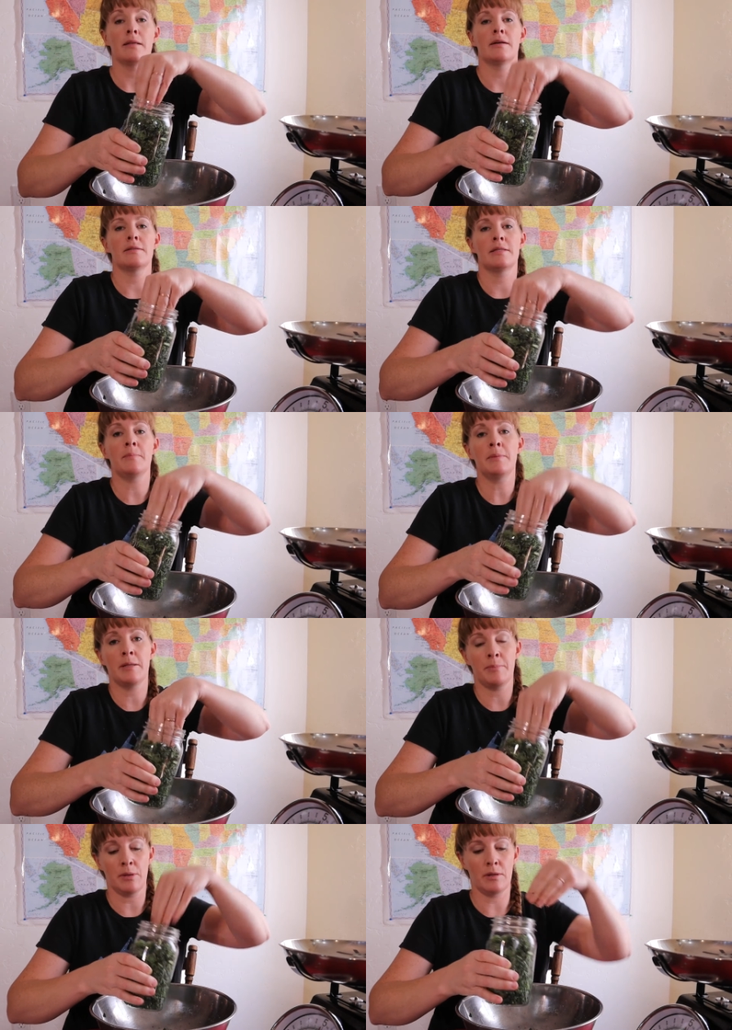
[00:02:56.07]
Now some
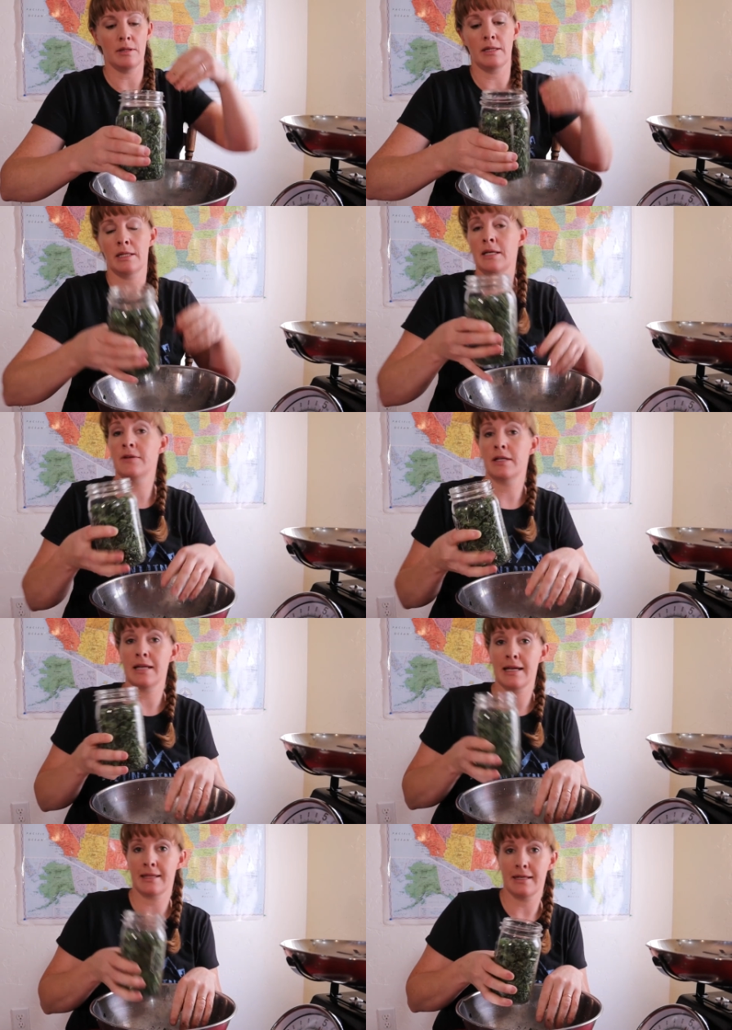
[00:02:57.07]
people leave it
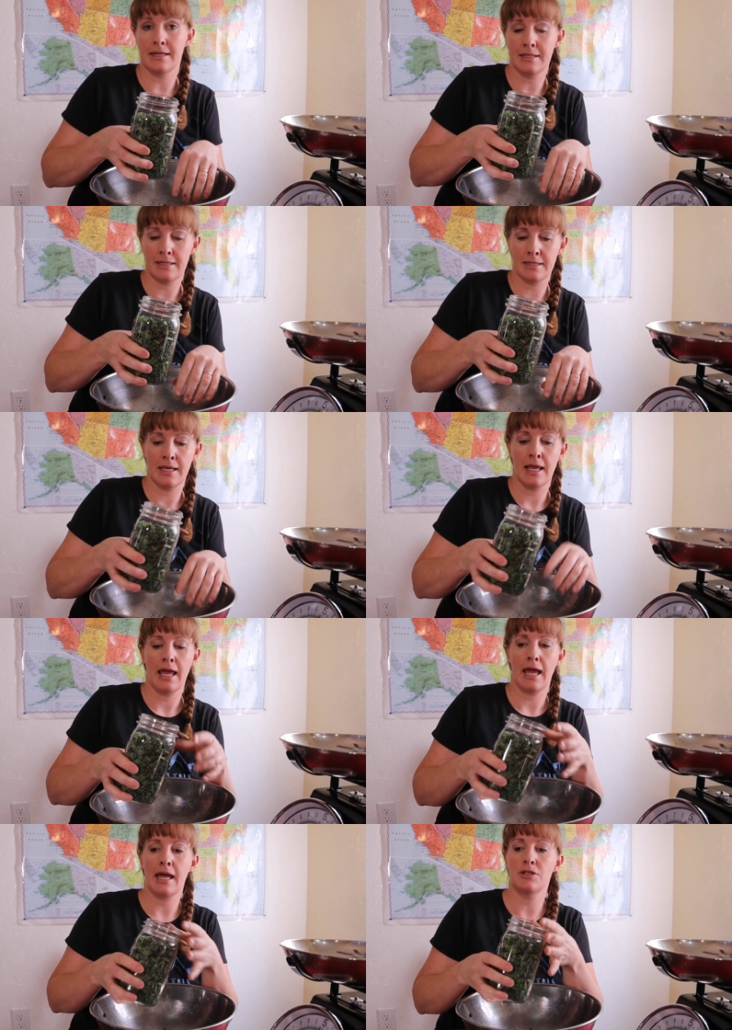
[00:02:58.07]
like this
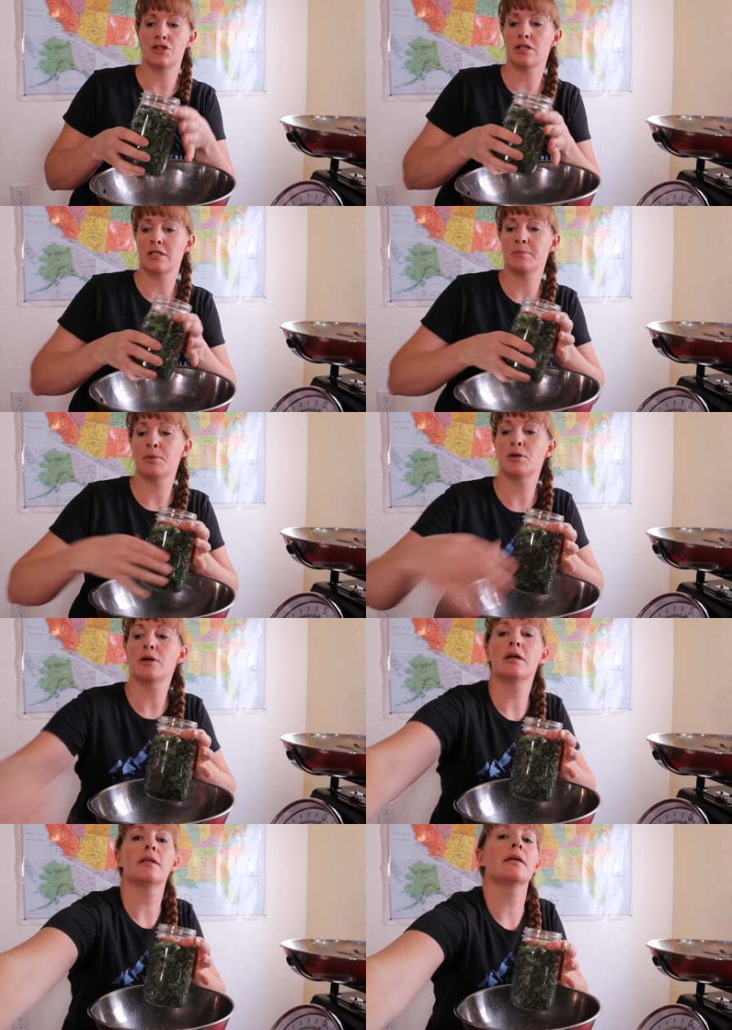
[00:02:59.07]
and just
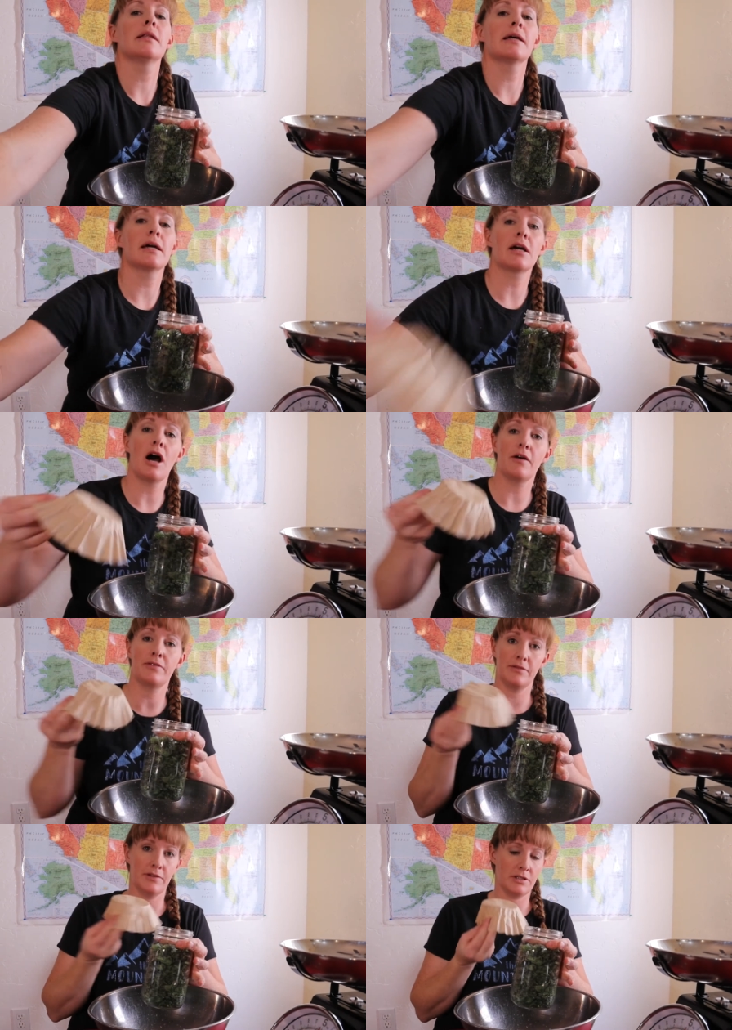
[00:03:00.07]
put like a
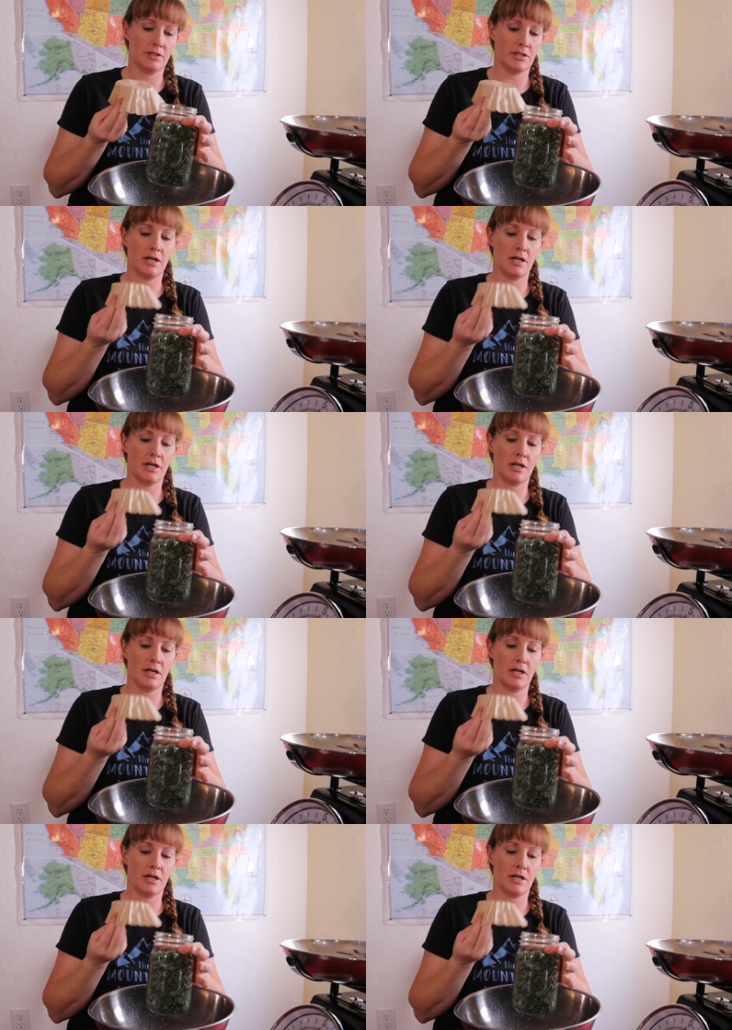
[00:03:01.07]
coffee filter